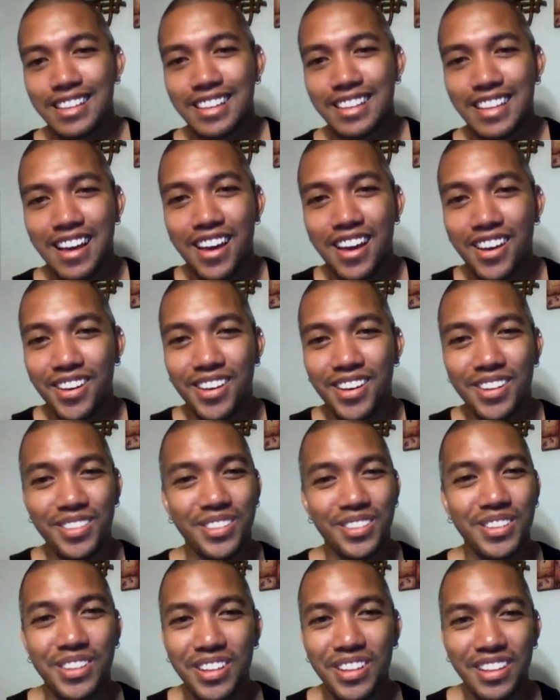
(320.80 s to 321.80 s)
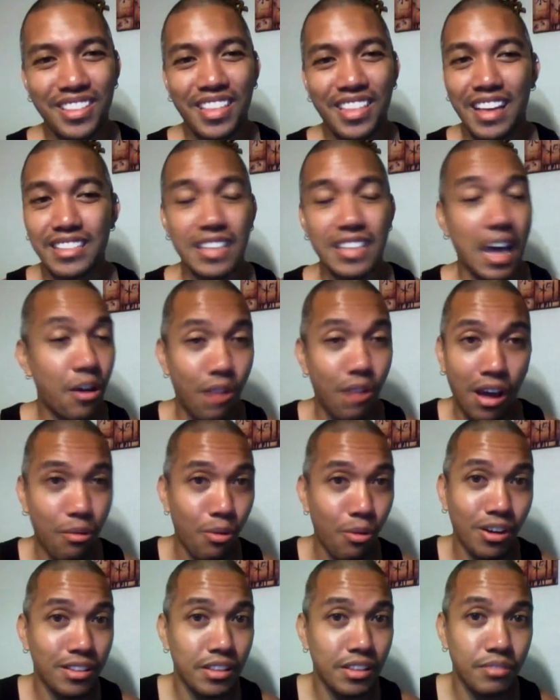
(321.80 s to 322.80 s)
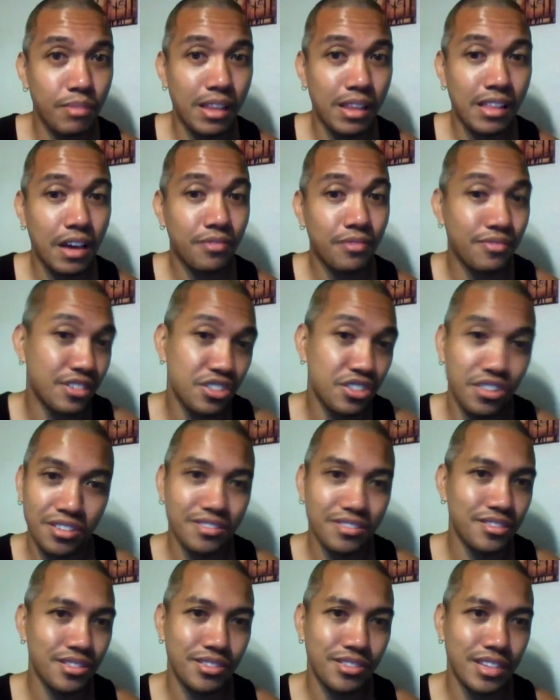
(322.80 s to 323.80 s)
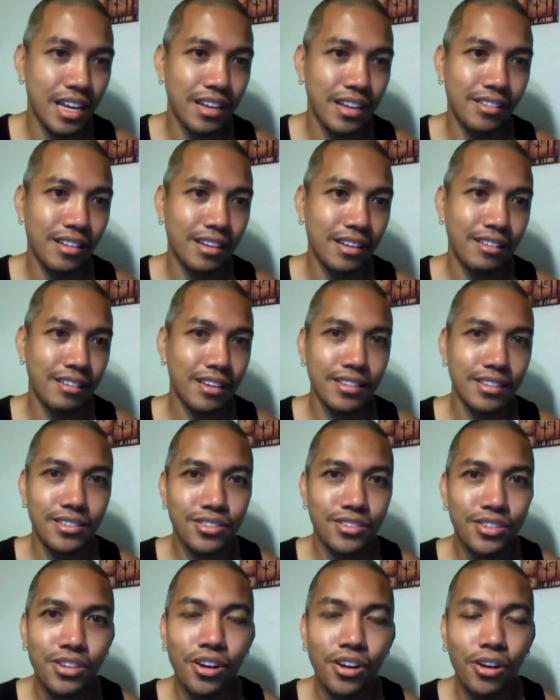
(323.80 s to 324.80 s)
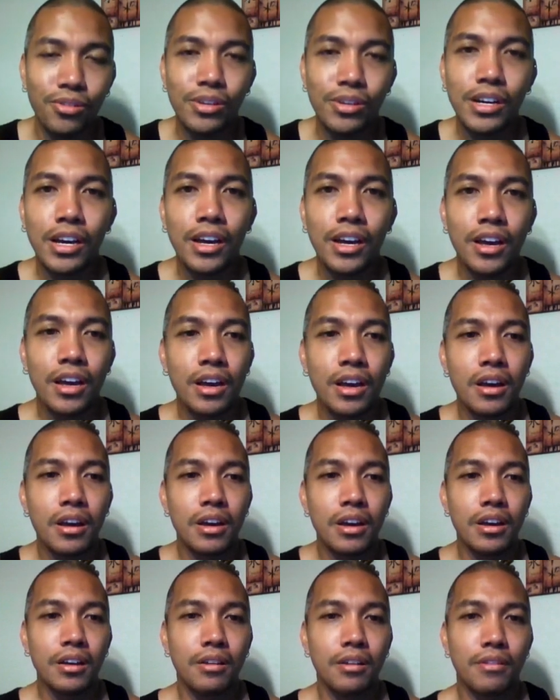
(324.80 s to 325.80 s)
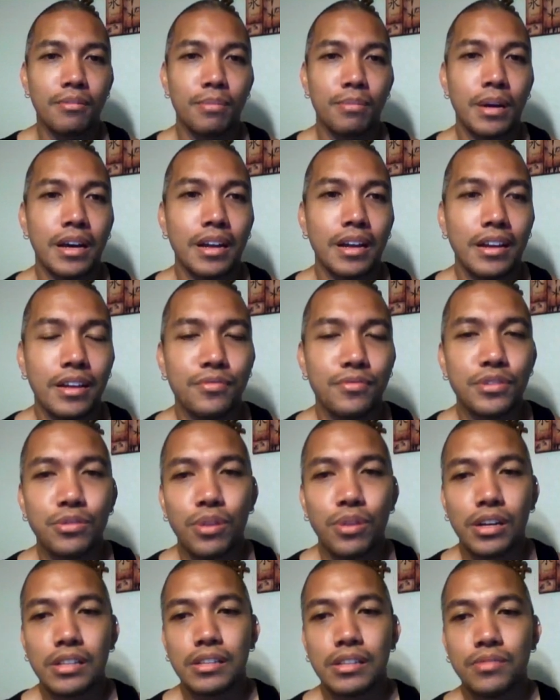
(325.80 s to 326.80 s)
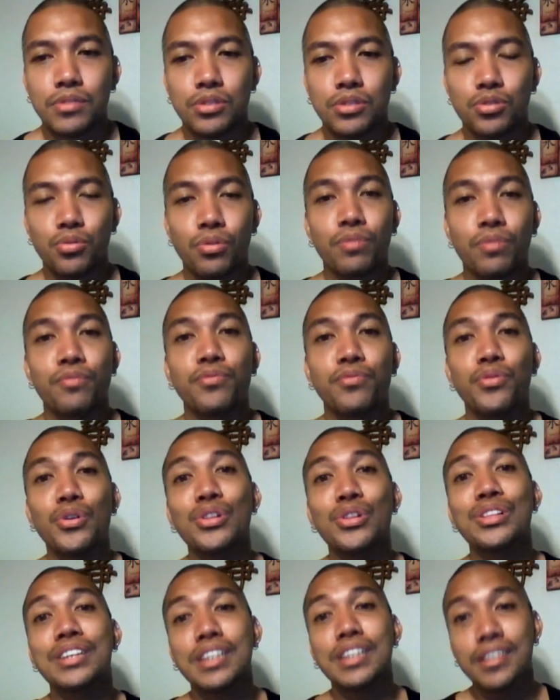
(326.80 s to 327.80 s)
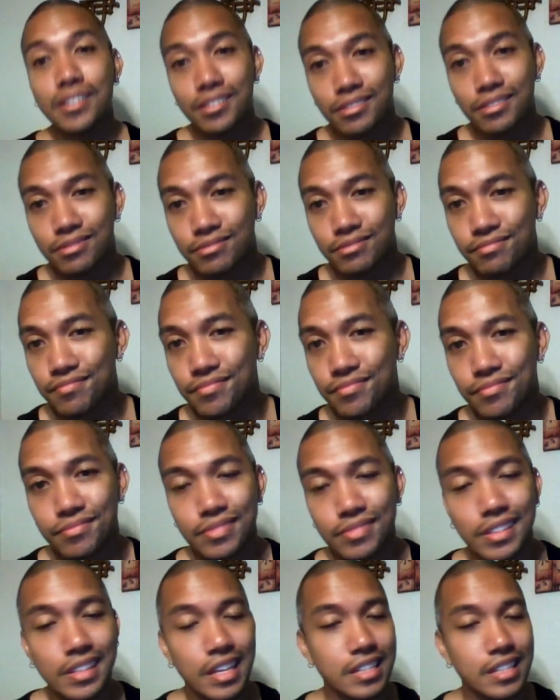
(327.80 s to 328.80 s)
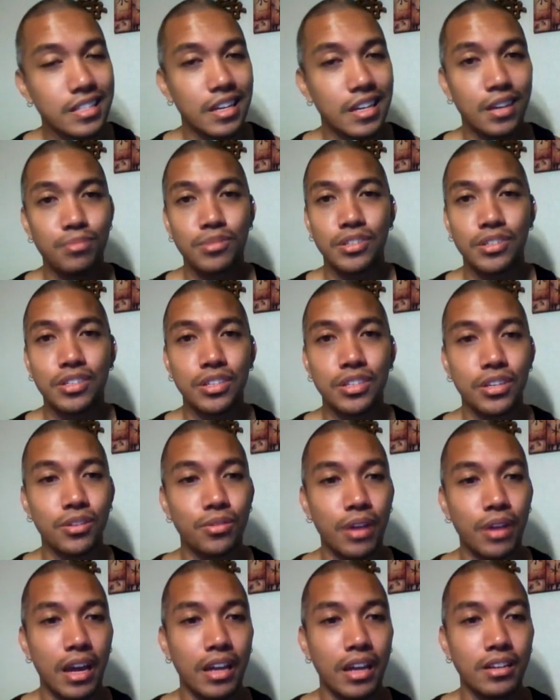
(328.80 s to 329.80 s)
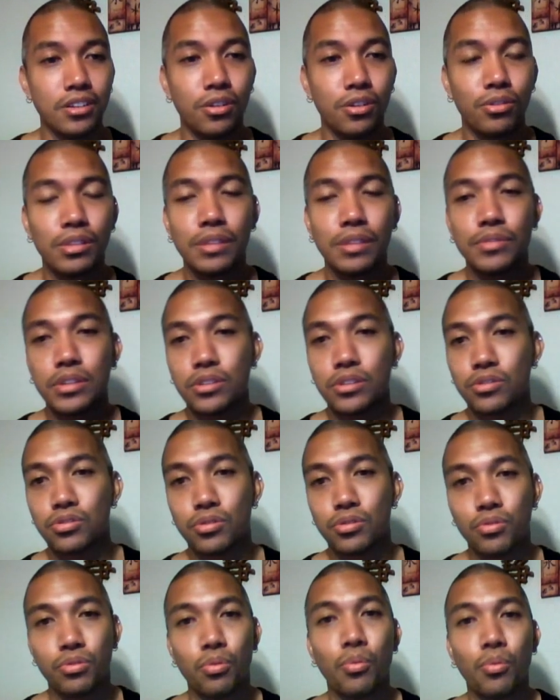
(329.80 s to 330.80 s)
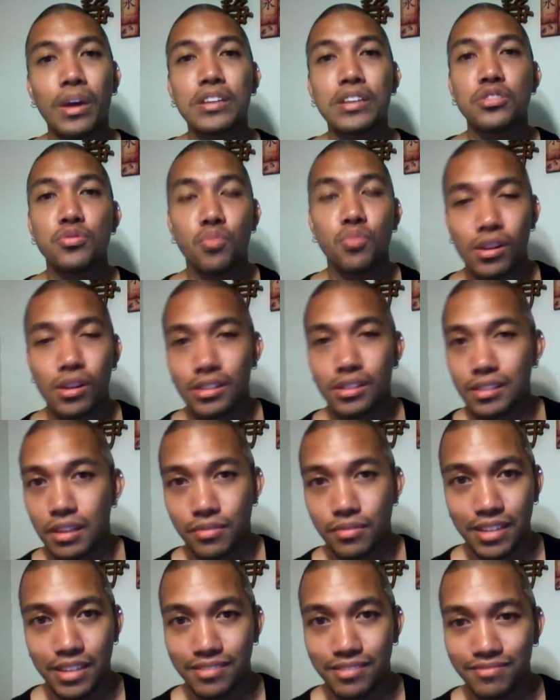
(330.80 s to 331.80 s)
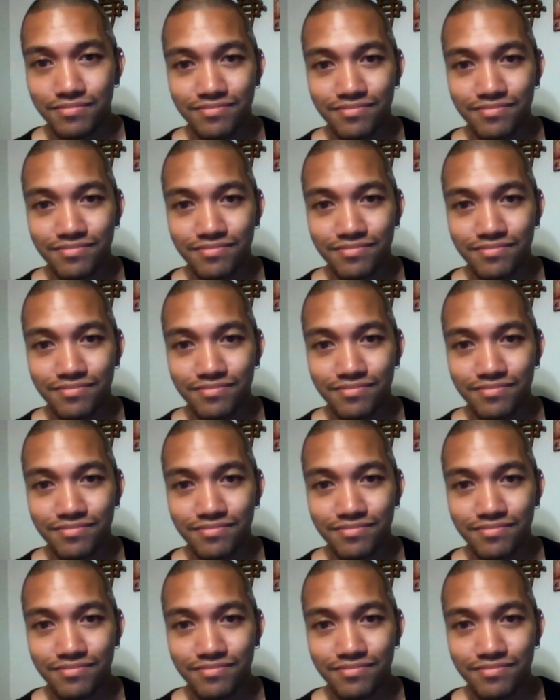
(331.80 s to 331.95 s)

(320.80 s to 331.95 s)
that's how I want to live my life, just to say it like it is, you know. But if you want to live your truth fully, that's up to you, and you're living your truth the way you want to live it.